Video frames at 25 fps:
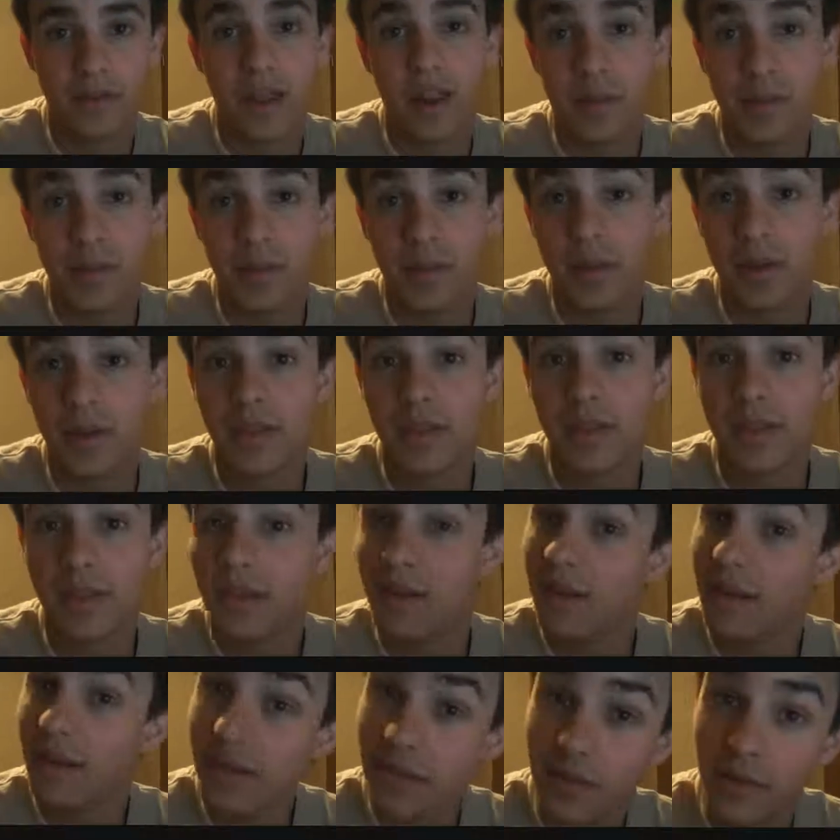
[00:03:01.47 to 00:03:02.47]
there's a lot of people that
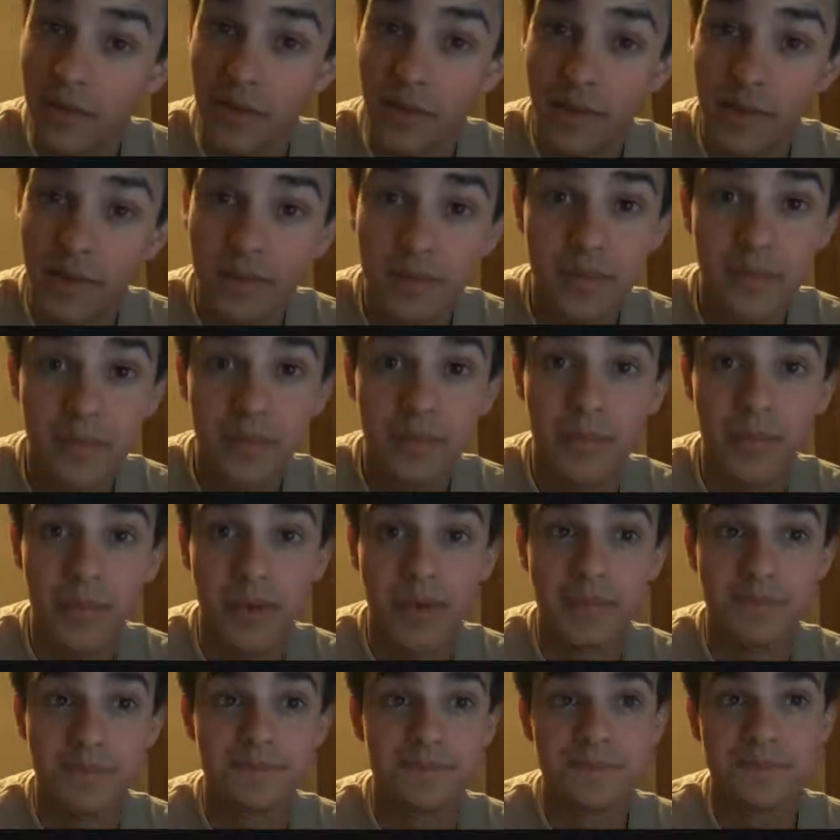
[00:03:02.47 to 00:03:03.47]
think it is good,
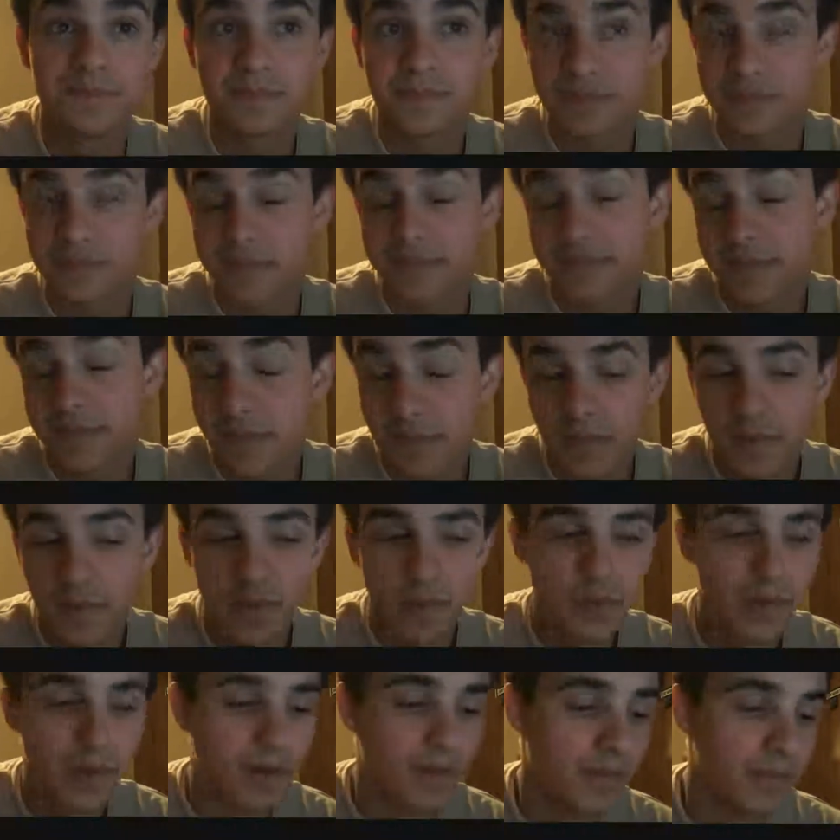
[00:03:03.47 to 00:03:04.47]
but
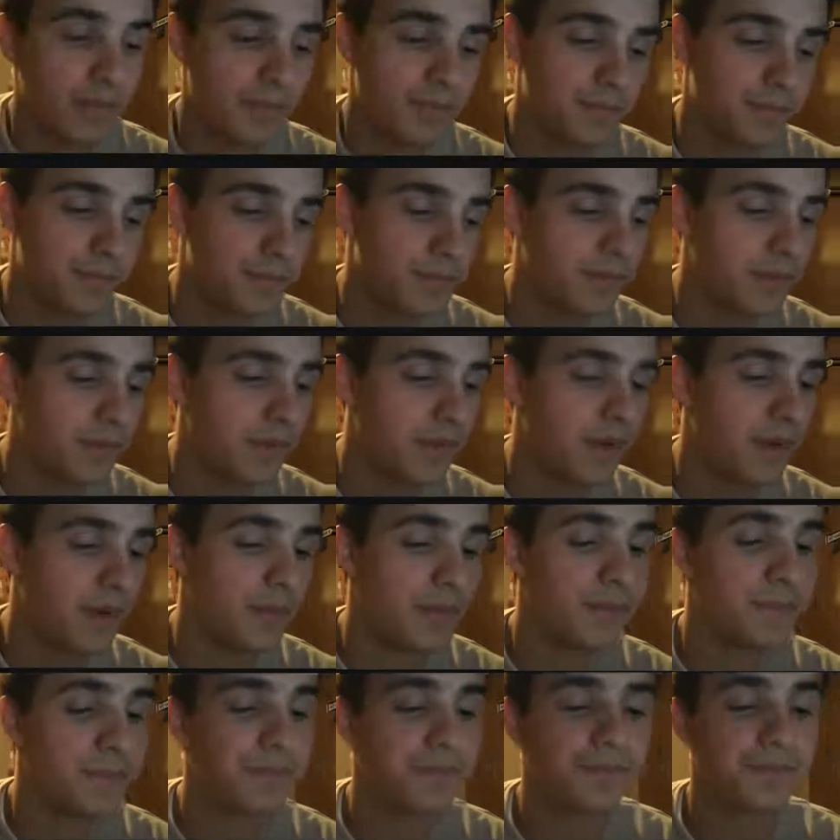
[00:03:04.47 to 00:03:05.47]
whatever, you
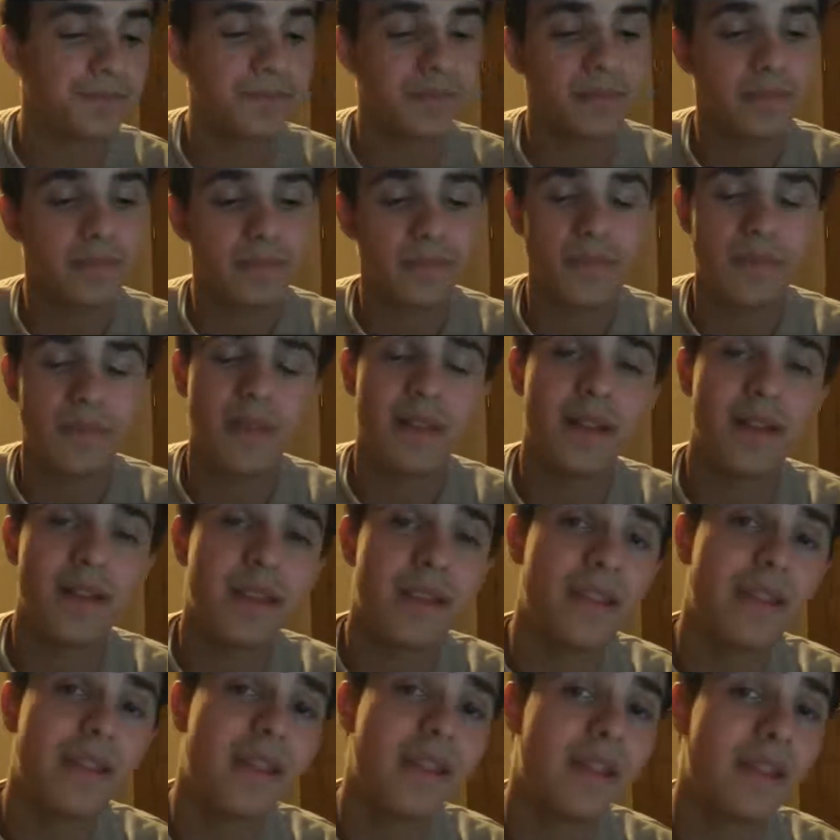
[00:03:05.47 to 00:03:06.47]
know.
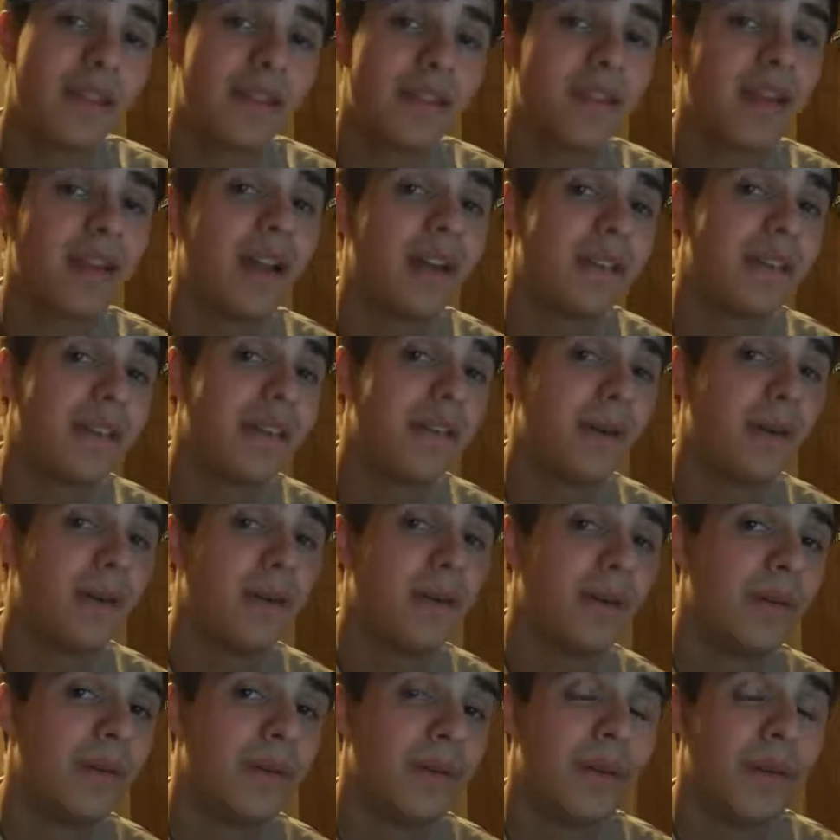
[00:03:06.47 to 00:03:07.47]
And the thing is, I
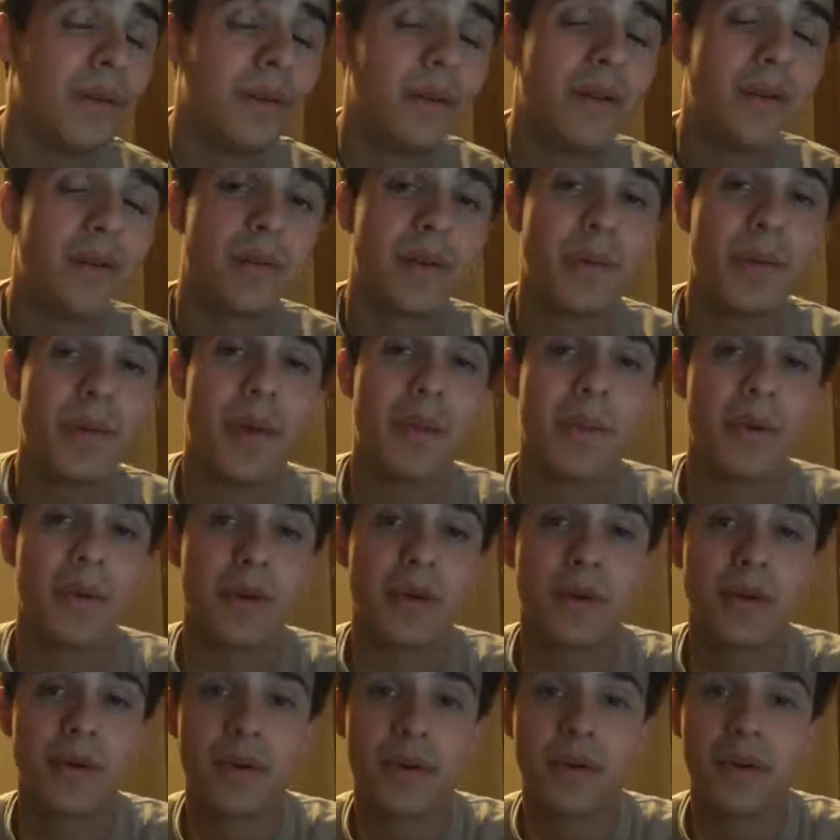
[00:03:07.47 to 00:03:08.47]
still
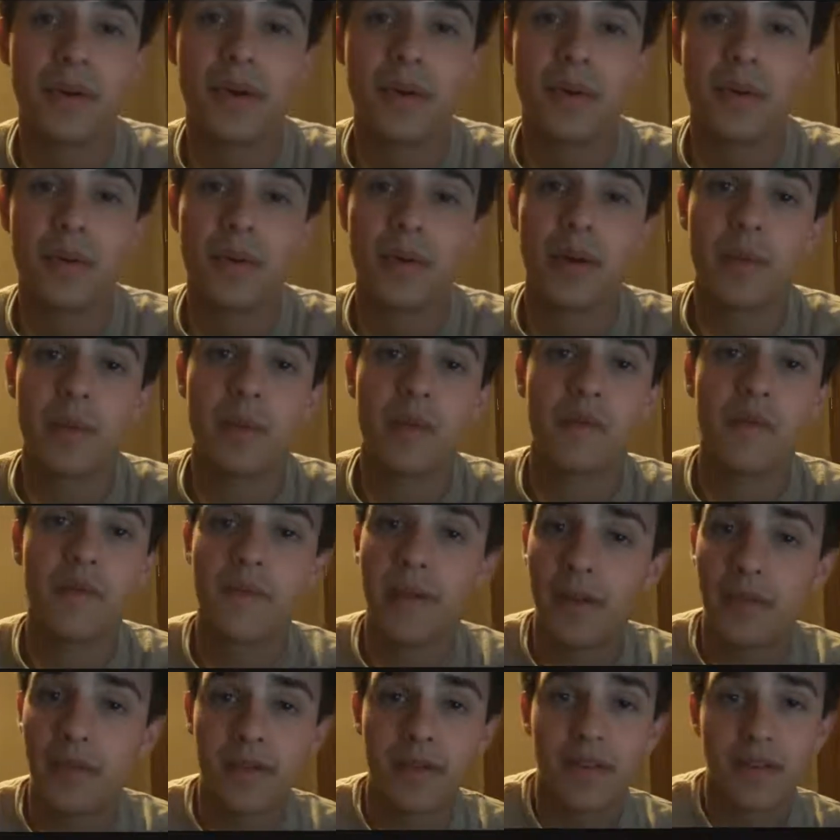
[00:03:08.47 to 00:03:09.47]
remember one of my
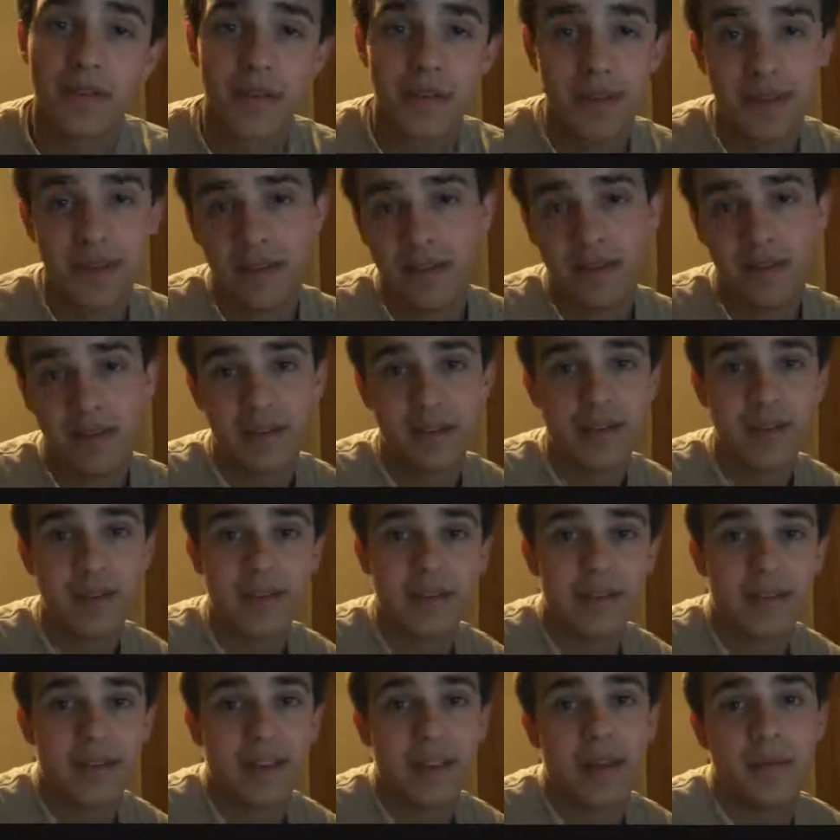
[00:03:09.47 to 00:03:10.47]
favorite scenes
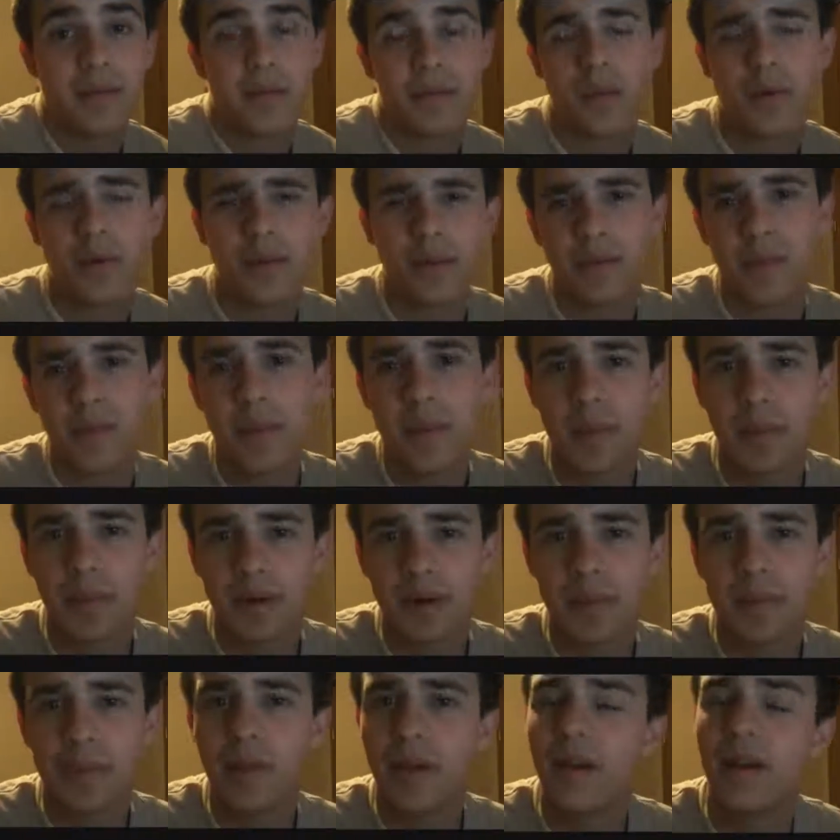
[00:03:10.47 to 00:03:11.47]
in this game. Of course I
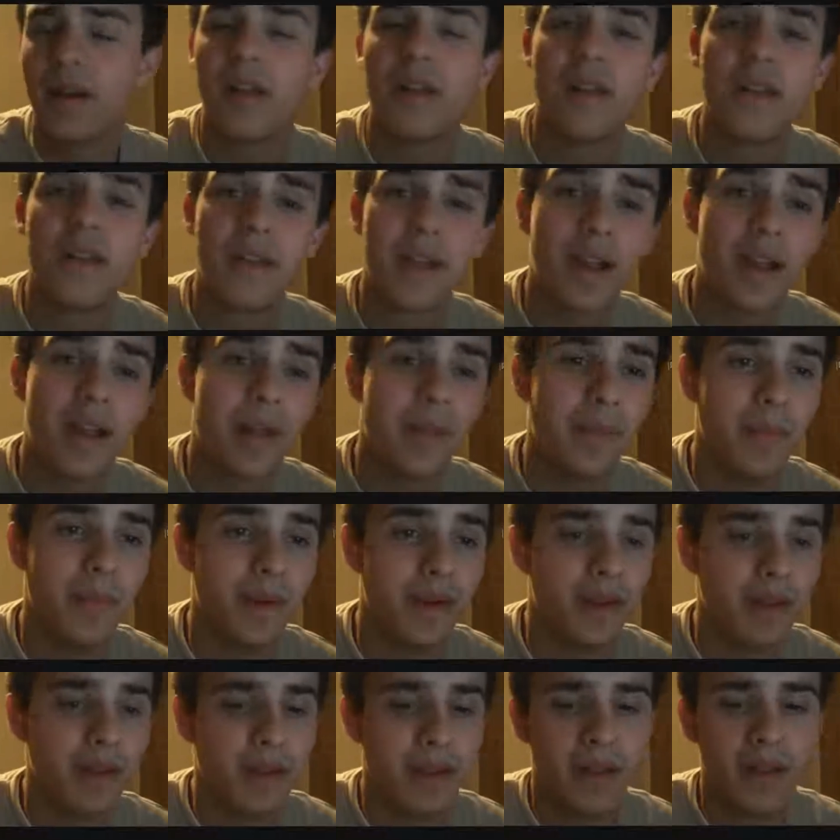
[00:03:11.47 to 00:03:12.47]
remember, I played all the
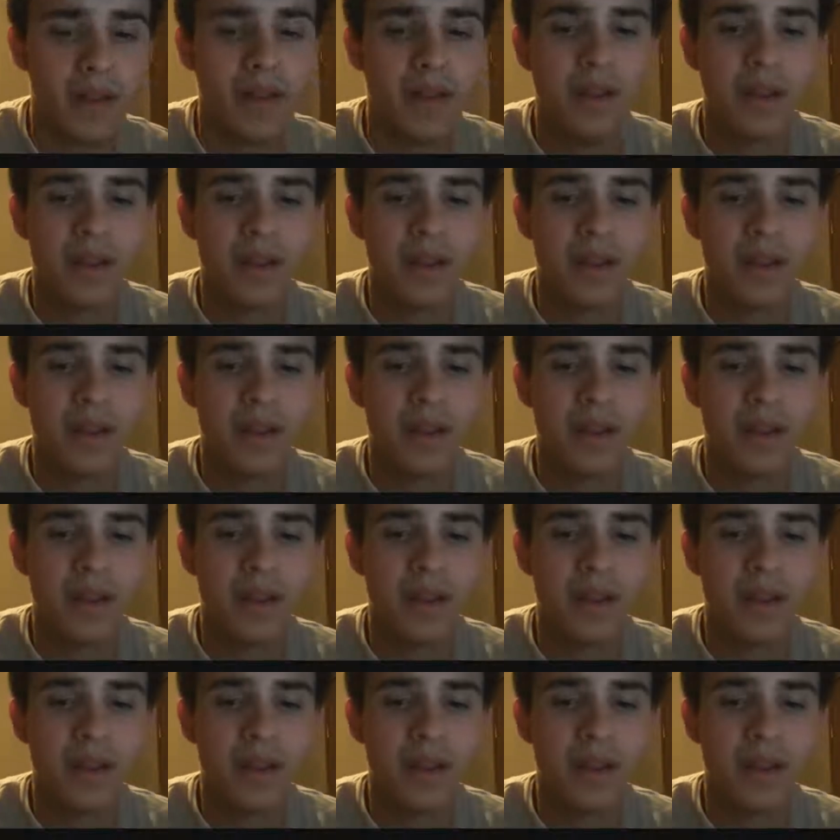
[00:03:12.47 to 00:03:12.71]
time, but